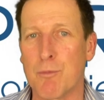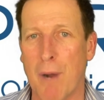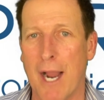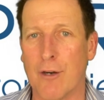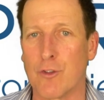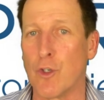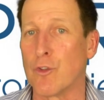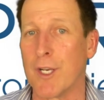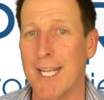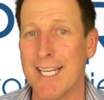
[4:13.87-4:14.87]
buyers
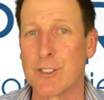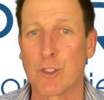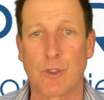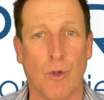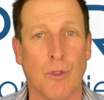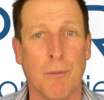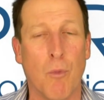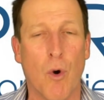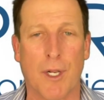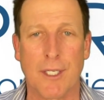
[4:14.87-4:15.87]
used an interest-only
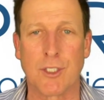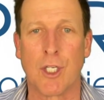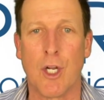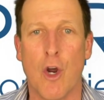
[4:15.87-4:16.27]
mortgage,